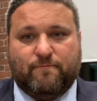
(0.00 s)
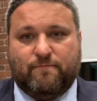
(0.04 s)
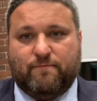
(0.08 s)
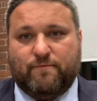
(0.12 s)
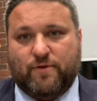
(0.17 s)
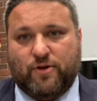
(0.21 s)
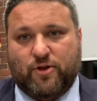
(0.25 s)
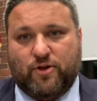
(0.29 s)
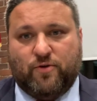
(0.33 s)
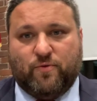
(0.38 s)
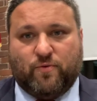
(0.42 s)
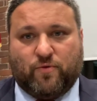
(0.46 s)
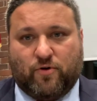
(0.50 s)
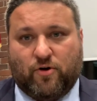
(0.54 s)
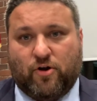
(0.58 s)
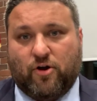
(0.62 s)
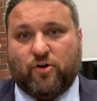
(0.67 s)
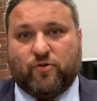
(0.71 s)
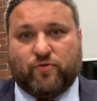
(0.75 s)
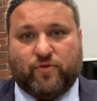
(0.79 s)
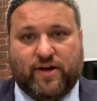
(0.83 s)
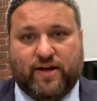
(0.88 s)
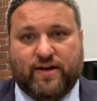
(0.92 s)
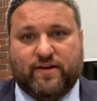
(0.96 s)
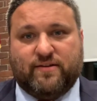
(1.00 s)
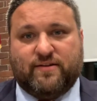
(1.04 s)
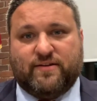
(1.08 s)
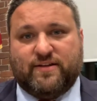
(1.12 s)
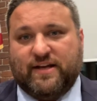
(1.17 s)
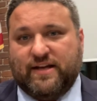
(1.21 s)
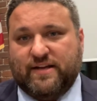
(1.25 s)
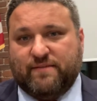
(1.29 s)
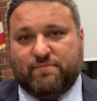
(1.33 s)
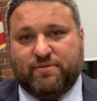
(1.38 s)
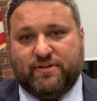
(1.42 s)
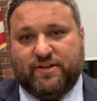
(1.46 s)
you were all great,
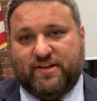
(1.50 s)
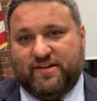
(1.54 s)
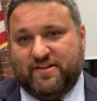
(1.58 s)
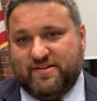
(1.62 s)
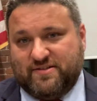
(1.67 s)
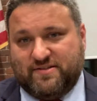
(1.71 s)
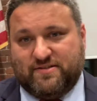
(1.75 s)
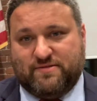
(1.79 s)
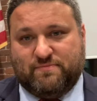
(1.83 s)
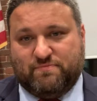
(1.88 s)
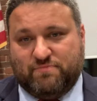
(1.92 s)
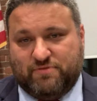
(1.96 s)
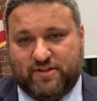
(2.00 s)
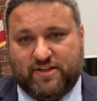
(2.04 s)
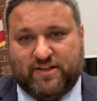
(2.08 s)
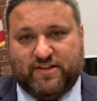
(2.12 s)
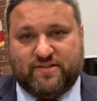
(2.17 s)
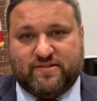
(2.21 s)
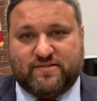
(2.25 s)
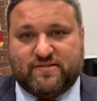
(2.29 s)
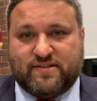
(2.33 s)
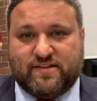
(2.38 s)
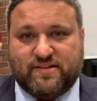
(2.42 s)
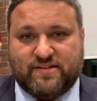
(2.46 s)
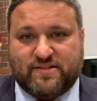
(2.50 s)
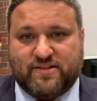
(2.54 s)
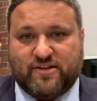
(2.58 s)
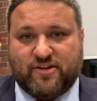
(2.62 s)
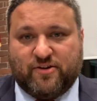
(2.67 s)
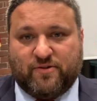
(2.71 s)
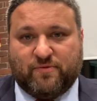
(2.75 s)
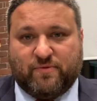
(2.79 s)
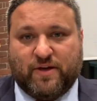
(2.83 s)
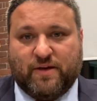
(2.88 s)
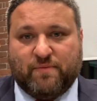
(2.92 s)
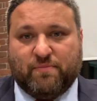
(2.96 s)
and please
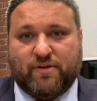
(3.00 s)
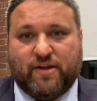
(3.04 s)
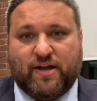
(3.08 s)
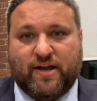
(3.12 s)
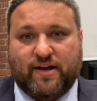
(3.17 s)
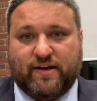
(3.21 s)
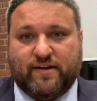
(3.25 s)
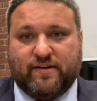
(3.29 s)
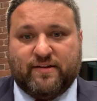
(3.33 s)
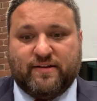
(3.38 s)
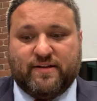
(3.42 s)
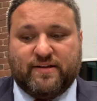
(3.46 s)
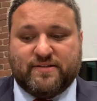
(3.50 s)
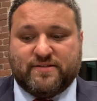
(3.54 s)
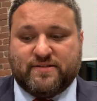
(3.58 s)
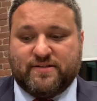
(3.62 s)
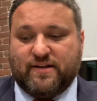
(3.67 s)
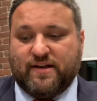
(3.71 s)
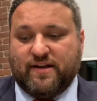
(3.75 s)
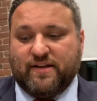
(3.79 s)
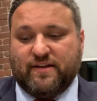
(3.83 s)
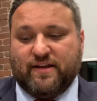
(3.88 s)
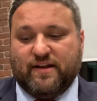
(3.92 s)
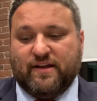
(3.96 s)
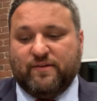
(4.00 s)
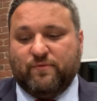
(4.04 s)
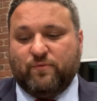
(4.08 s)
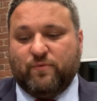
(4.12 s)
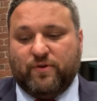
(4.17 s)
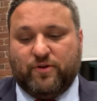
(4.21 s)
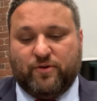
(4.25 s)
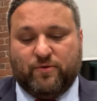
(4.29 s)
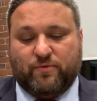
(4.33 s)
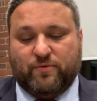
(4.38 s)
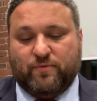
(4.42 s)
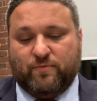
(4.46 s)
consider reapplying to this. And
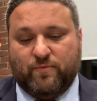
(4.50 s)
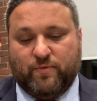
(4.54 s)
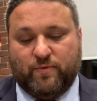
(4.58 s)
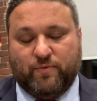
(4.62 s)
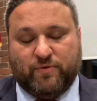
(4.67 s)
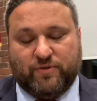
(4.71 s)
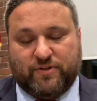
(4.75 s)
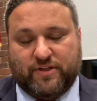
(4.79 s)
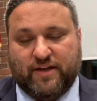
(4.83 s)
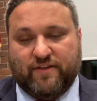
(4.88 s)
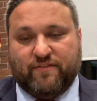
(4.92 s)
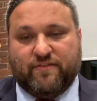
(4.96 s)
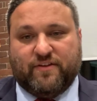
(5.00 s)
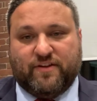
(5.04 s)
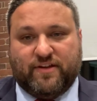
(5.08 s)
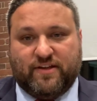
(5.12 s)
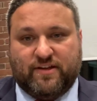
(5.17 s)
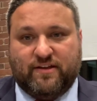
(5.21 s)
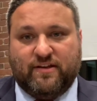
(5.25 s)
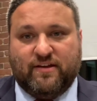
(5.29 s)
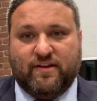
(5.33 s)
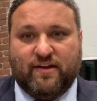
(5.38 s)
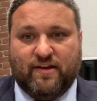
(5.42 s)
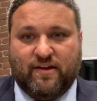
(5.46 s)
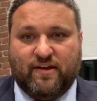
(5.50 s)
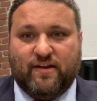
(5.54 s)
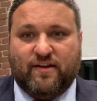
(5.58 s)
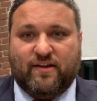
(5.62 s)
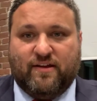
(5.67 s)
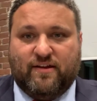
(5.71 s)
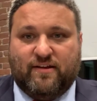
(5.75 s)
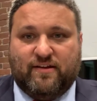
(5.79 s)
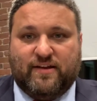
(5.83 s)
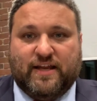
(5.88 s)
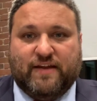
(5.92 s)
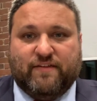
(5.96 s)
we will definitely
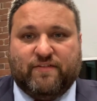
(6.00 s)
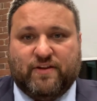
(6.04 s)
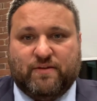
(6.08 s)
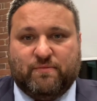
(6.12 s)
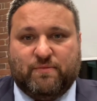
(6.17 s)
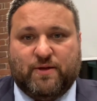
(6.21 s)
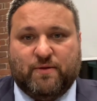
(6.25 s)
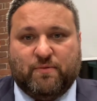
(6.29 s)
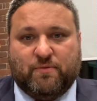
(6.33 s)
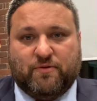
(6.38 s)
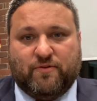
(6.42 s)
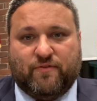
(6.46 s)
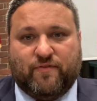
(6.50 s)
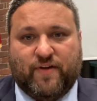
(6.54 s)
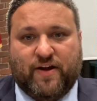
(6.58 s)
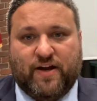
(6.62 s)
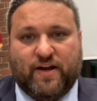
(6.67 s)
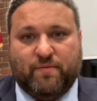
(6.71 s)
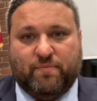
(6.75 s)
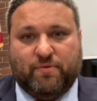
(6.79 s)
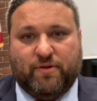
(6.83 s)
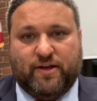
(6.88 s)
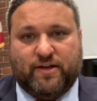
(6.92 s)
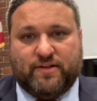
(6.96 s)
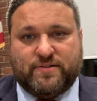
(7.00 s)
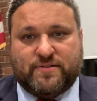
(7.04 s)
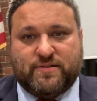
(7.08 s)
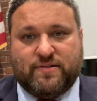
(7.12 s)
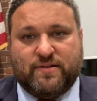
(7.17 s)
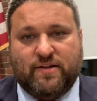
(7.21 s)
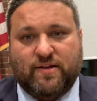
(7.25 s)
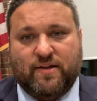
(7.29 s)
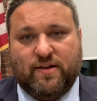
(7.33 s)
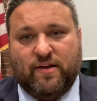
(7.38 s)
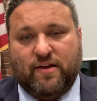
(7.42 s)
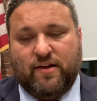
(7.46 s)
be able to find a place
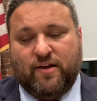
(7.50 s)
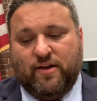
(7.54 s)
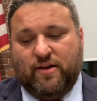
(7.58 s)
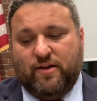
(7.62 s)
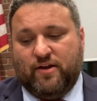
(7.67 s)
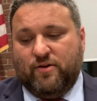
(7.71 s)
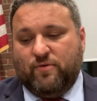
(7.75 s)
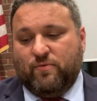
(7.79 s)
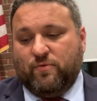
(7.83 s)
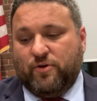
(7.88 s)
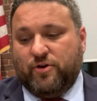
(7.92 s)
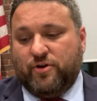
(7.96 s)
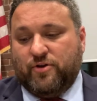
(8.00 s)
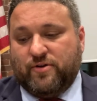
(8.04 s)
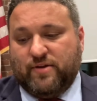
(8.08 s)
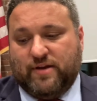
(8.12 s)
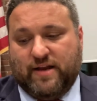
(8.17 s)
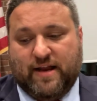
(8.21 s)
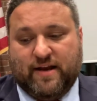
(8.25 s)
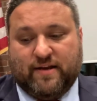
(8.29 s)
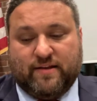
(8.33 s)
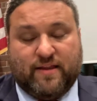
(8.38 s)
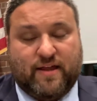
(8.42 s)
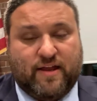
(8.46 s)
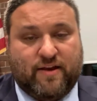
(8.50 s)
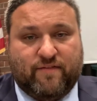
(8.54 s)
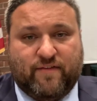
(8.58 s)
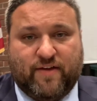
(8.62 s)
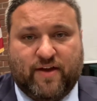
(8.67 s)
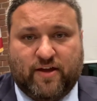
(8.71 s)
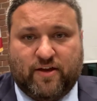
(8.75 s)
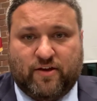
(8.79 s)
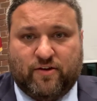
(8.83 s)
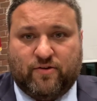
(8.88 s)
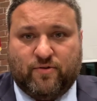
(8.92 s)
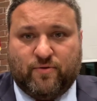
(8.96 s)
where you can add a lot of
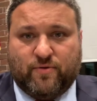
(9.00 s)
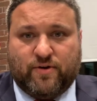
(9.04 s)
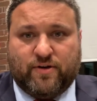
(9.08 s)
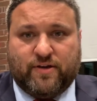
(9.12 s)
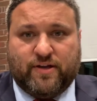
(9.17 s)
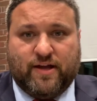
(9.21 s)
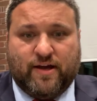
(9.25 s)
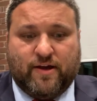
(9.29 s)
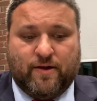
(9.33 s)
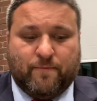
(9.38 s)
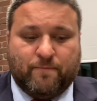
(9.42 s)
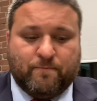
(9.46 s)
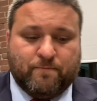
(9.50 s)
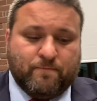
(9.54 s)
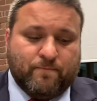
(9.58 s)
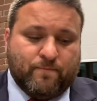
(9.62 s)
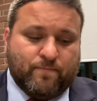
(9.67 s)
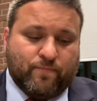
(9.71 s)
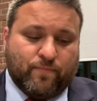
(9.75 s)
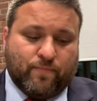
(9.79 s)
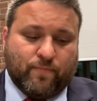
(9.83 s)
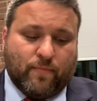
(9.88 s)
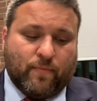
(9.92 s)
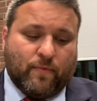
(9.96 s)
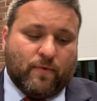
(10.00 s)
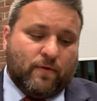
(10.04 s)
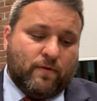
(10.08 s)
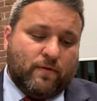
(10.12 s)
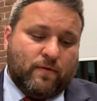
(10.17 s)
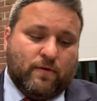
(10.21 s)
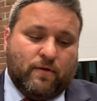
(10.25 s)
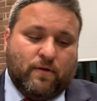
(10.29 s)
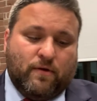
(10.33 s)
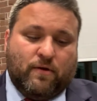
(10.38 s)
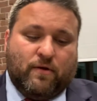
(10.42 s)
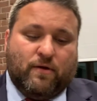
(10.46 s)
value to our town.
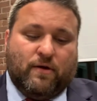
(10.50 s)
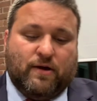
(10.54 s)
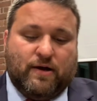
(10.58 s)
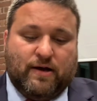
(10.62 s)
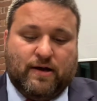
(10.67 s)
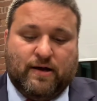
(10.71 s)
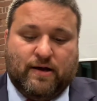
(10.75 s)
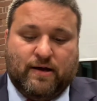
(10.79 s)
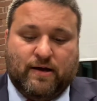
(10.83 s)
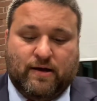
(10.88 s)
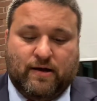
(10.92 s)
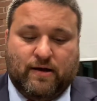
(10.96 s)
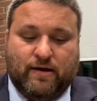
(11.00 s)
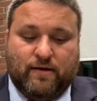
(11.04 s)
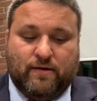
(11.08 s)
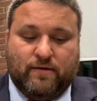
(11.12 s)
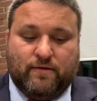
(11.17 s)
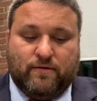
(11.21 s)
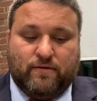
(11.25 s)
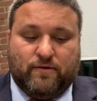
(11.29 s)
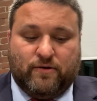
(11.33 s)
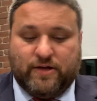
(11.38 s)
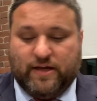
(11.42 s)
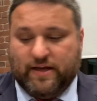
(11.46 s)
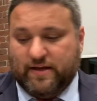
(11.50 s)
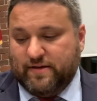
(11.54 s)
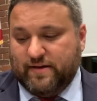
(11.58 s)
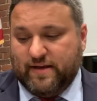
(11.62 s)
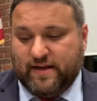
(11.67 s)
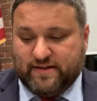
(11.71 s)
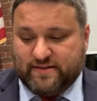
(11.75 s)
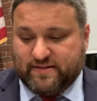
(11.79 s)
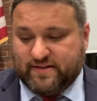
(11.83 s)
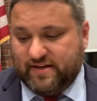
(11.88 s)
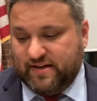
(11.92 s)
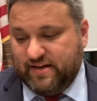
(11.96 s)
Okay,
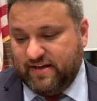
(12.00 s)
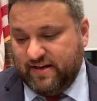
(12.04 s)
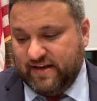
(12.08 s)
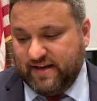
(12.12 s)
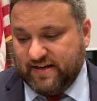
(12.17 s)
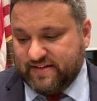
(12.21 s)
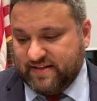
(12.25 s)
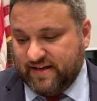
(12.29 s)
next